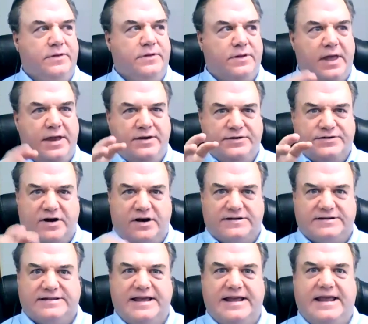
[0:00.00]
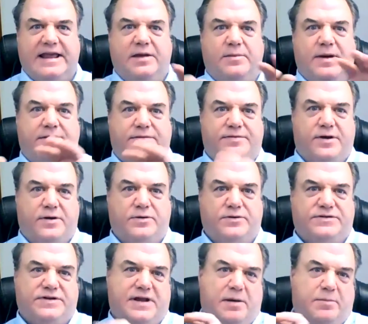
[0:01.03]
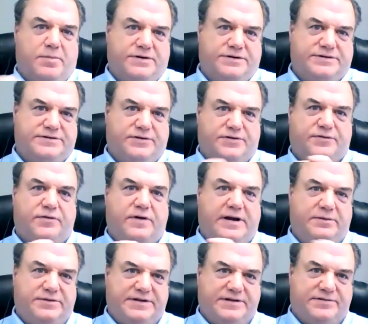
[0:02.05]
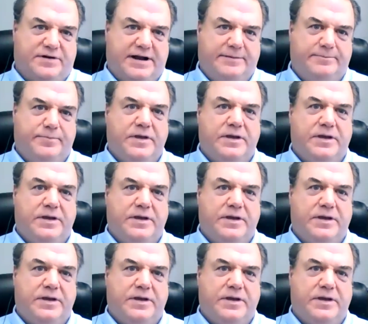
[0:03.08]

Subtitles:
And you start thinking about those numbers, those frequencies, right?